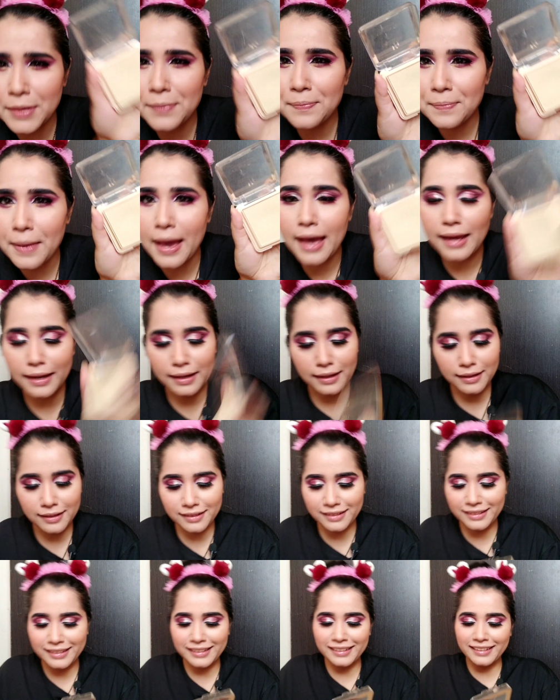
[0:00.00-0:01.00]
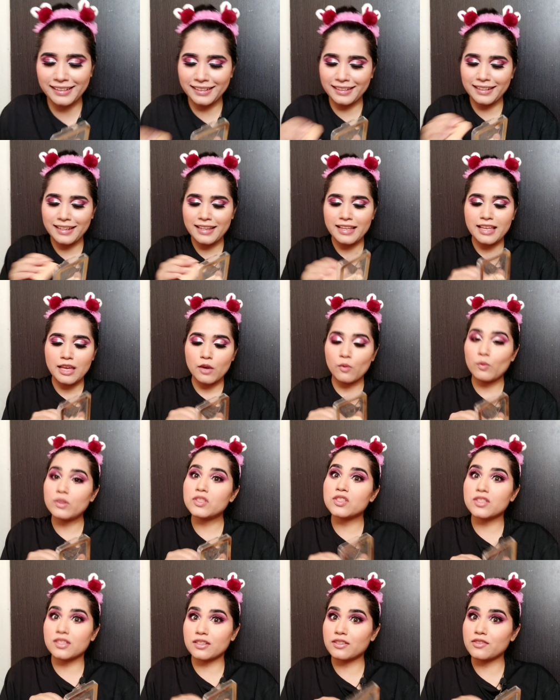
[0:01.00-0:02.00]
bit pan, which
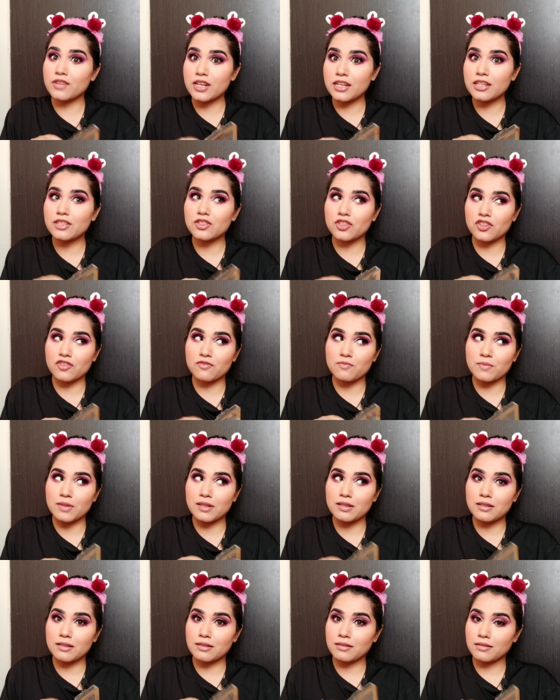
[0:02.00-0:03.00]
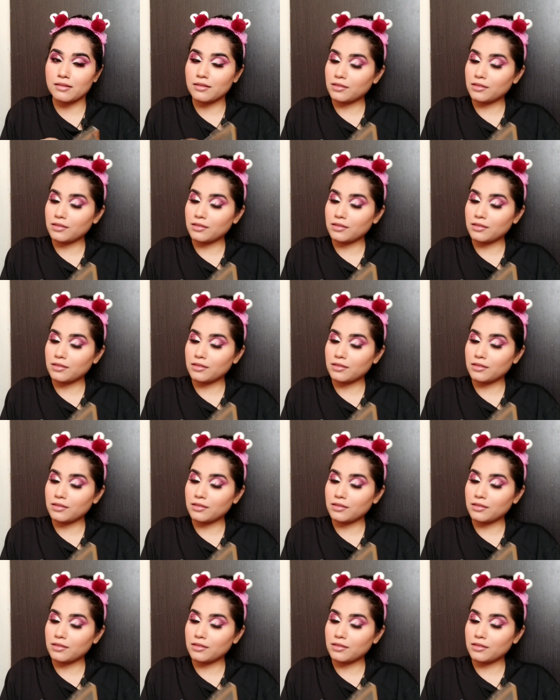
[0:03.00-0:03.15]
is a great achievement.